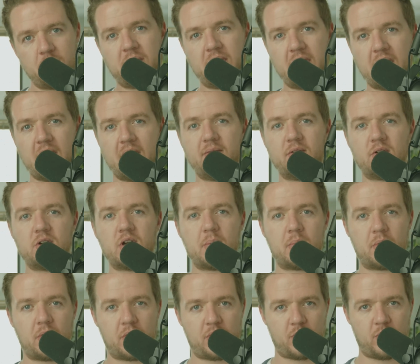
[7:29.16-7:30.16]
Behavior
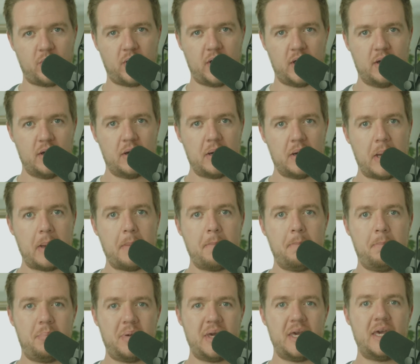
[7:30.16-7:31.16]
number 3,
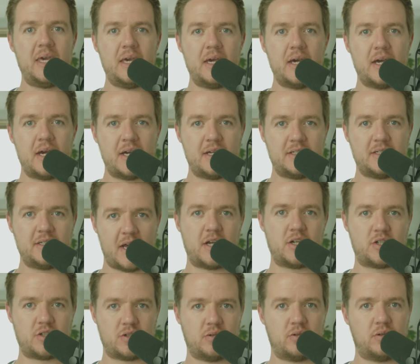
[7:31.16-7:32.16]
be
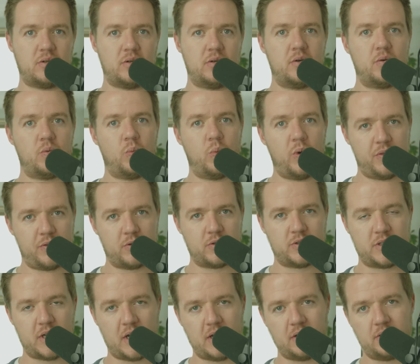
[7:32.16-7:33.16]
intentional with
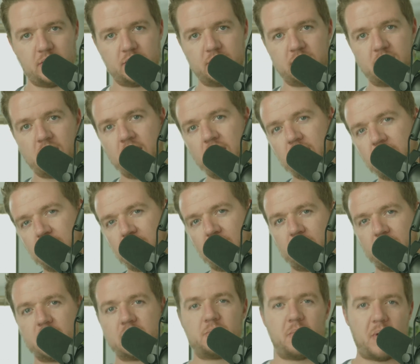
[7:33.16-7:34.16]
your sales.
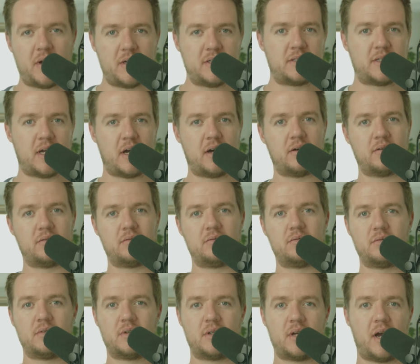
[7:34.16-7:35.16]
Now, this might sound
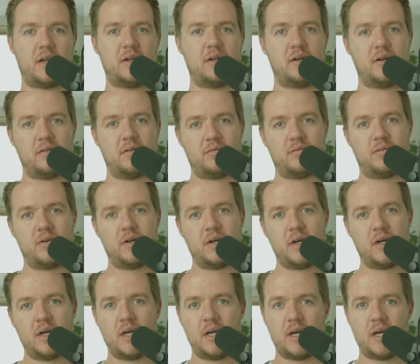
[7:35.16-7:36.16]
kind of
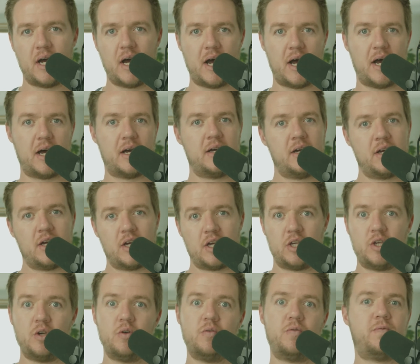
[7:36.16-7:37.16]

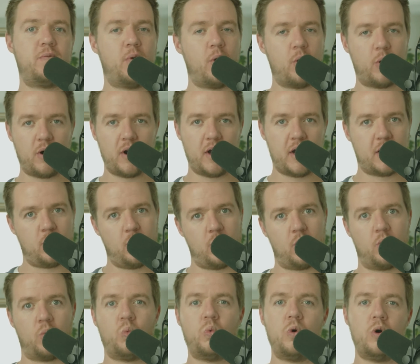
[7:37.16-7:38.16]
euphoric
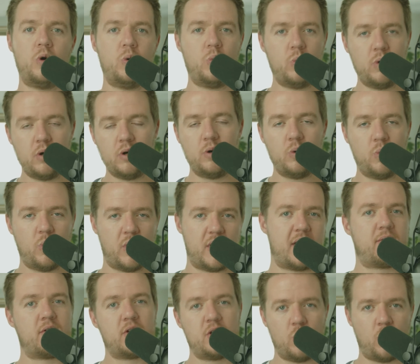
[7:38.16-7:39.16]
or woo woo,
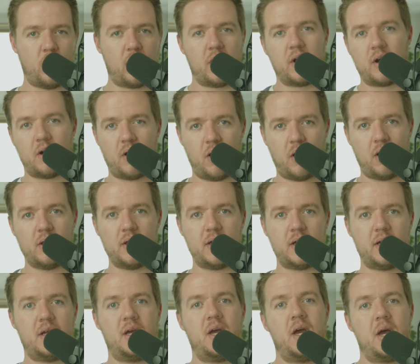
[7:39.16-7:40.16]
whatever you want to call
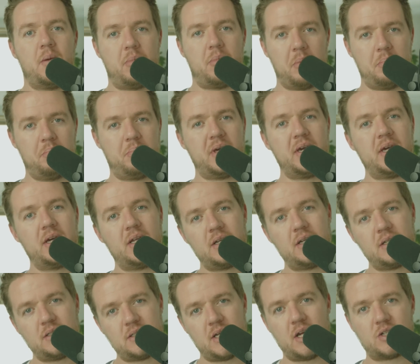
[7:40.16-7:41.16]
it, but being
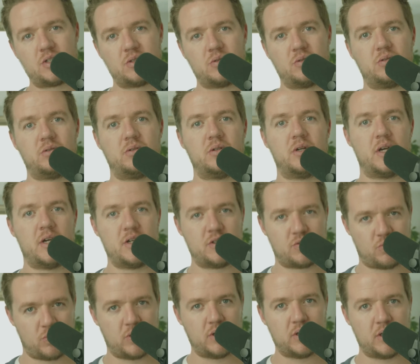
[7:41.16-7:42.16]
intentional
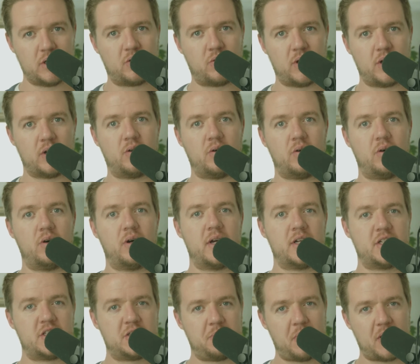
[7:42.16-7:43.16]
is really critical,
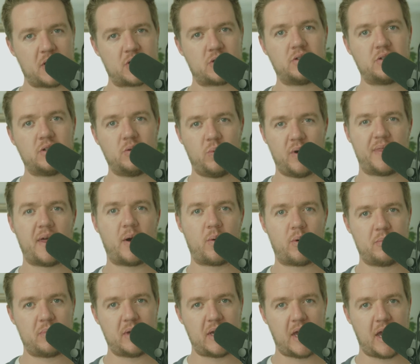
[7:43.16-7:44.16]
especially with
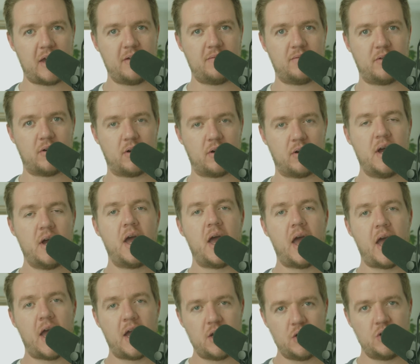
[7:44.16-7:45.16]
our behavior
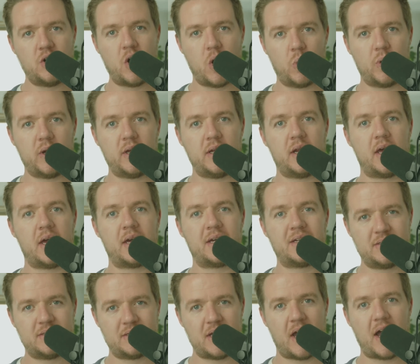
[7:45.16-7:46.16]
and knowing
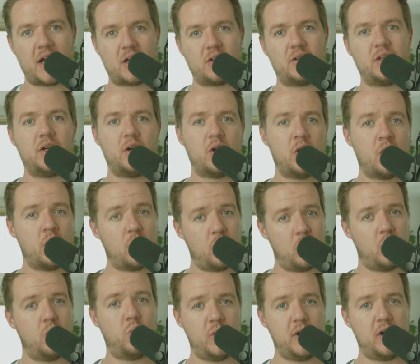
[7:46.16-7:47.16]
exactly
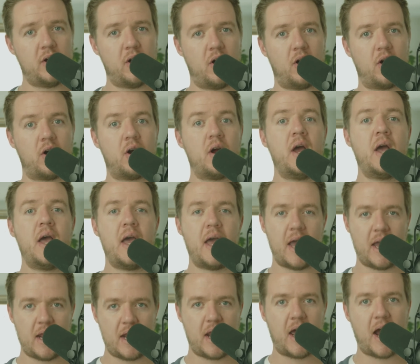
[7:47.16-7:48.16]
who we are
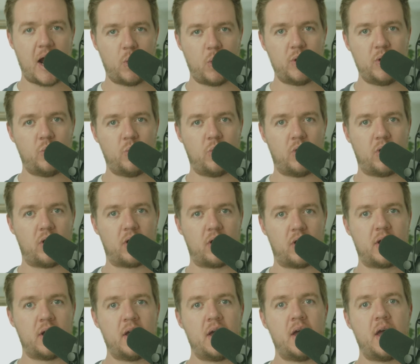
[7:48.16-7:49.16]
and how we
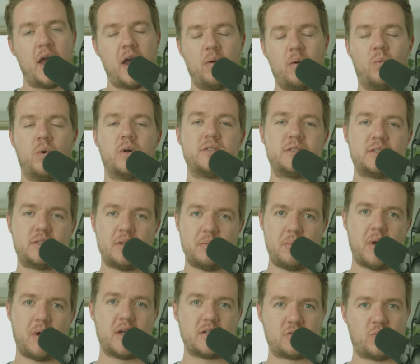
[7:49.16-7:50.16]
work and what's the
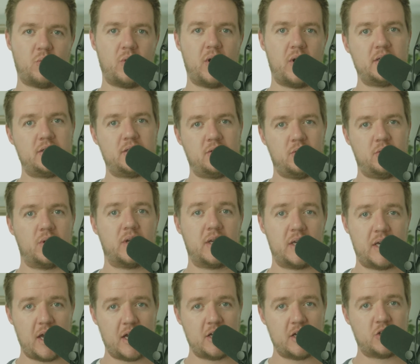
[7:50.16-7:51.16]
best way to
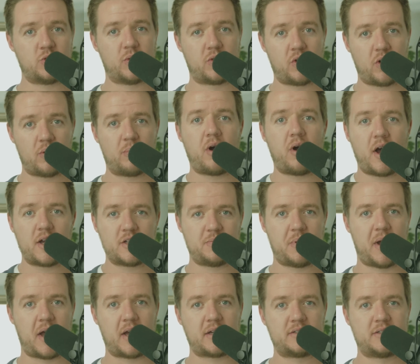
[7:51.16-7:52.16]
engage with our
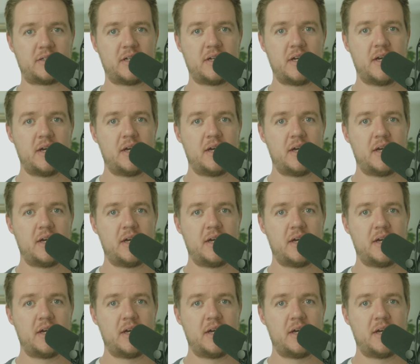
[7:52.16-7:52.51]
prospects.